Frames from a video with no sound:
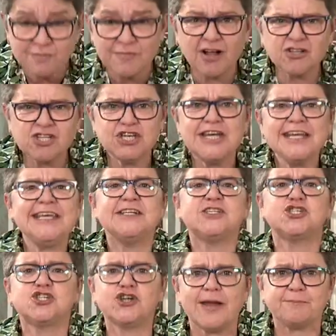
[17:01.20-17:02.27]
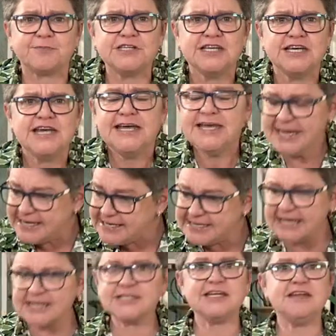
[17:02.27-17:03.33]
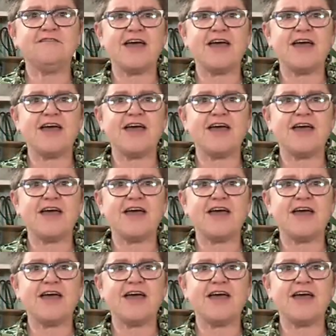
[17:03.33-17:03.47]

the mulch, it gets trapped. It doesn't